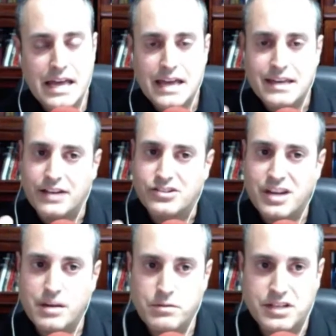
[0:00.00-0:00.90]
Not just
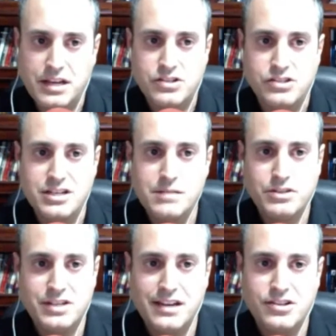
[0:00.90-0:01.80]
any mutations, you need
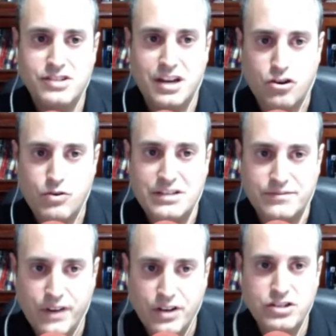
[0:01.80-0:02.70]
mutations that increase
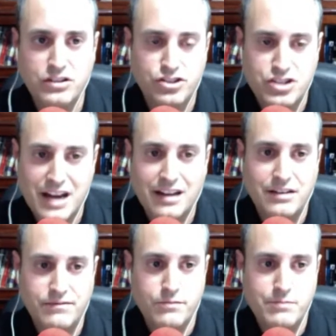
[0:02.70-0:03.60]
functional genetic
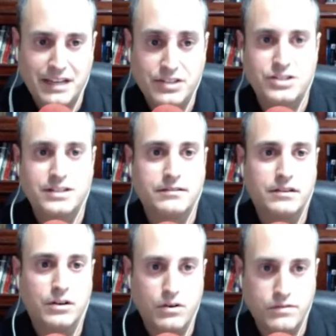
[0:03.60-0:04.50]
information
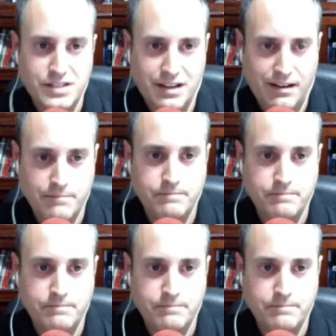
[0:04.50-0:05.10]
over time.